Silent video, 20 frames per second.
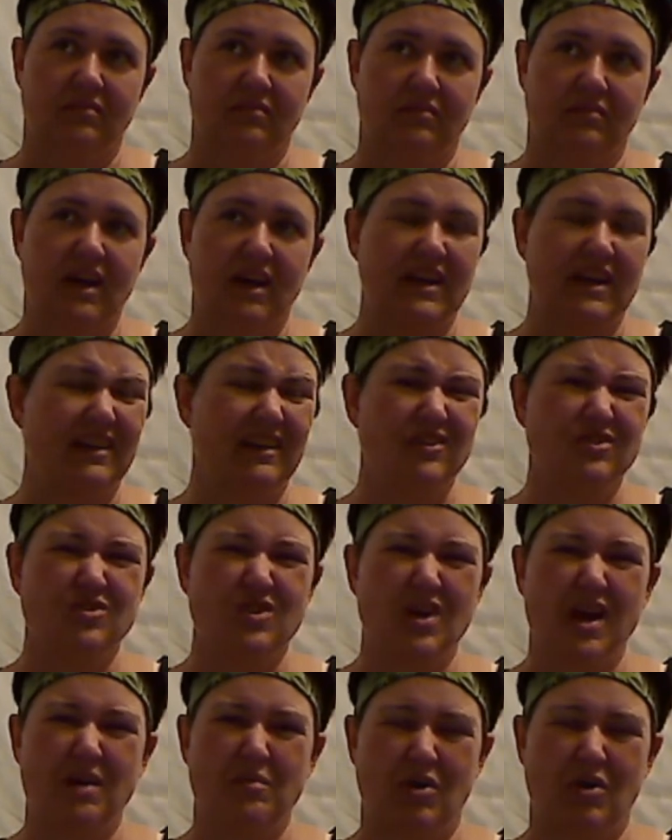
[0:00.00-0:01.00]
I didn't
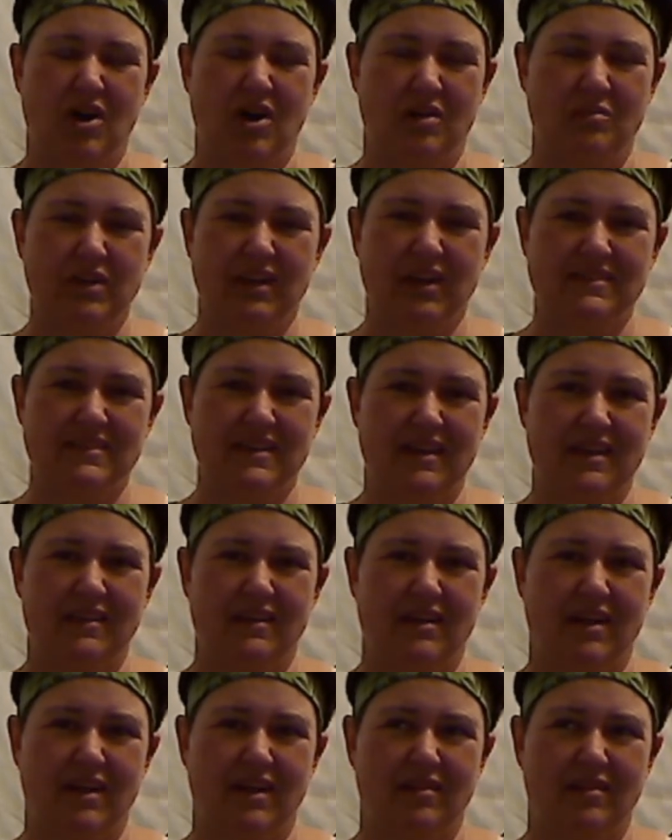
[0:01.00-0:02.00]
try them on, because I
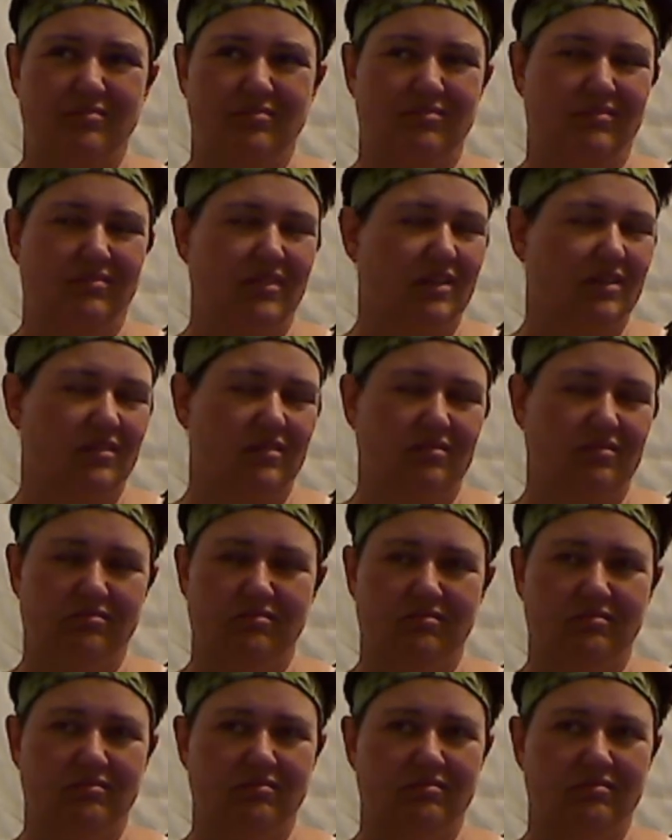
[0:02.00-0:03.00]
thought, they'll
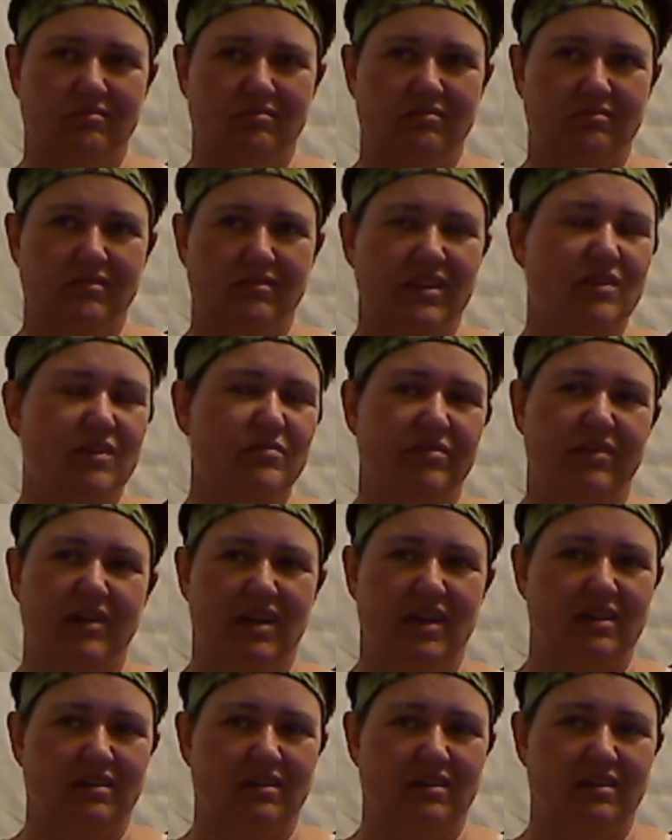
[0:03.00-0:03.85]
fit.